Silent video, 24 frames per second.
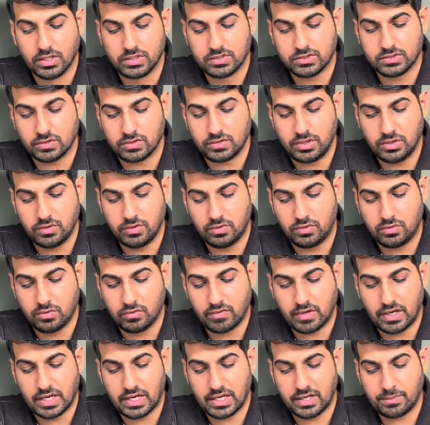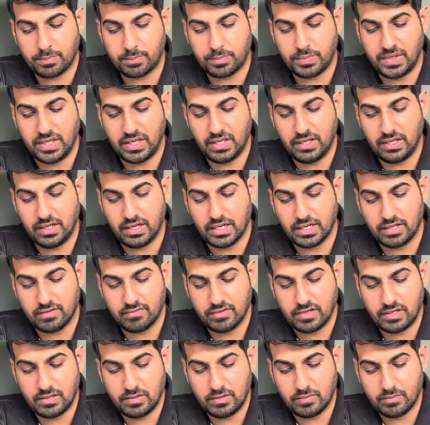So due to wire P, it
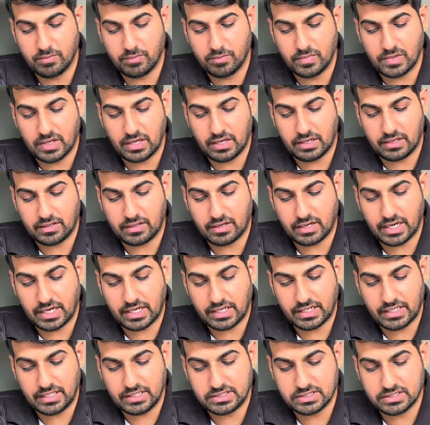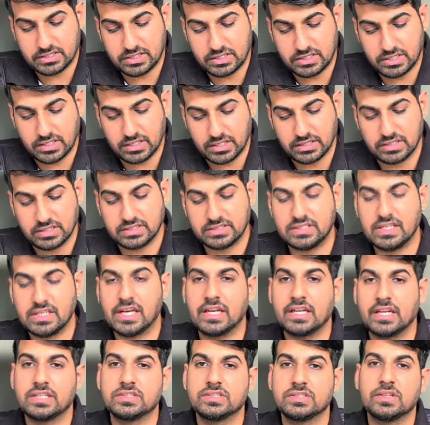will attract each other in this
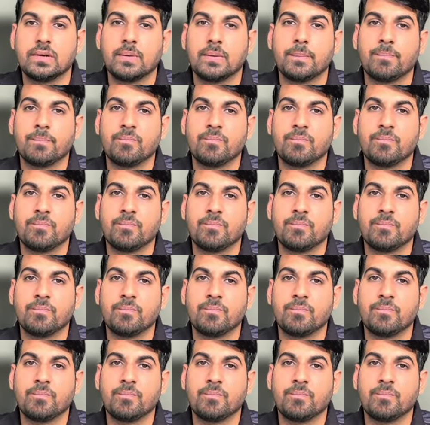direction.